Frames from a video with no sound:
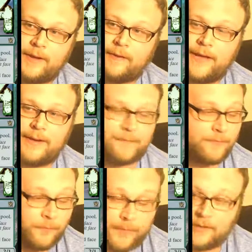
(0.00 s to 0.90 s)
while you're at it. I
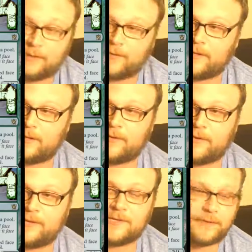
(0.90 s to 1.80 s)
mean, really, really
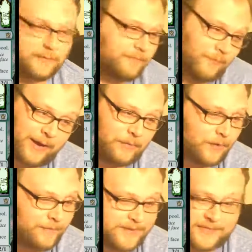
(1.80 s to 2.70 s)
good creature. And then
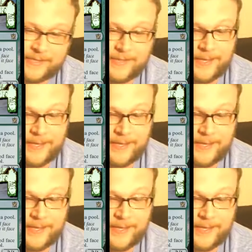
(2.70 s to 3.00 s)
Rattleclaw Mystic,